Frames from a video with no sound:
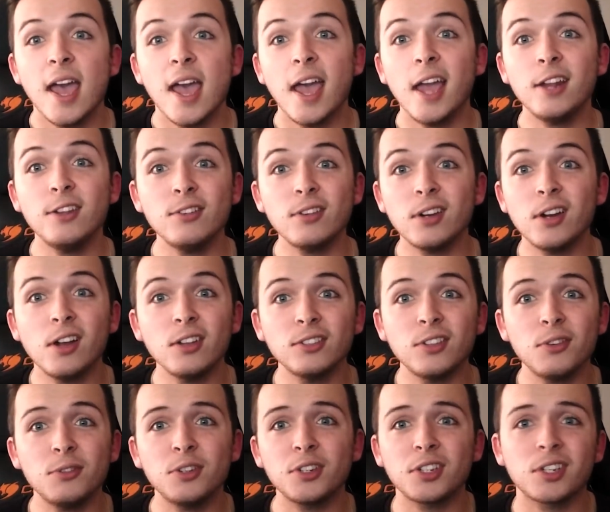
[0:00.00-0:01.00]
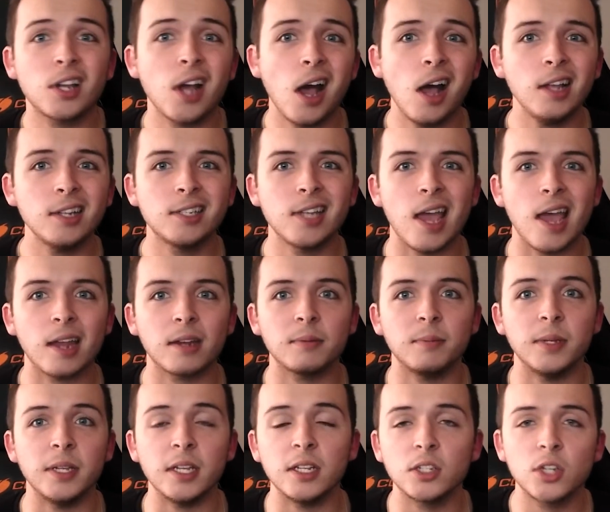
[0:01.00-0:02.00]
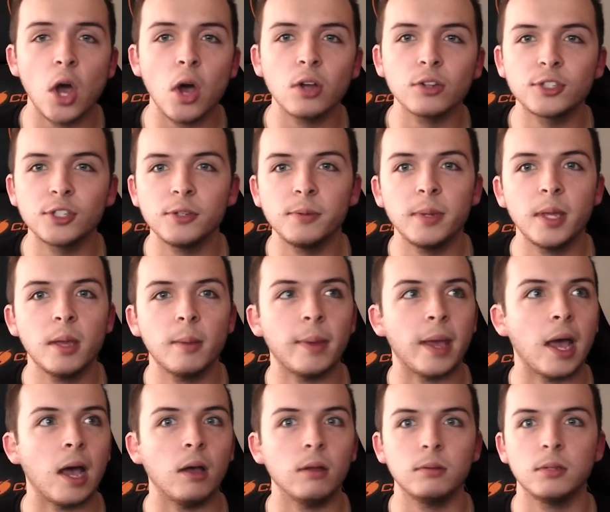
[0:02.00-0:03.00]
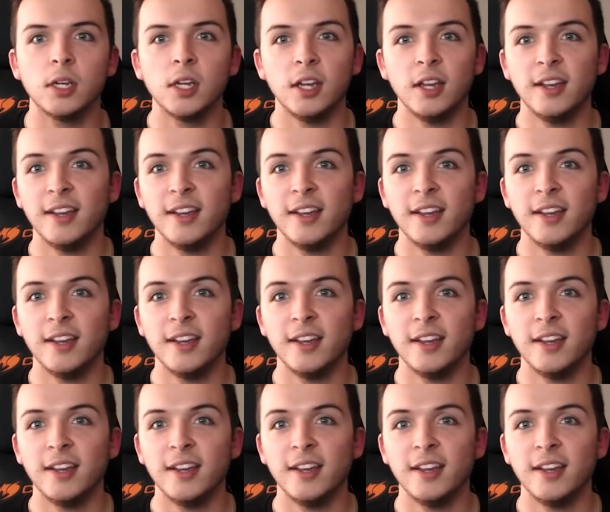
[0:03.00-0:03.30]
And you can also just contact me and talk to me about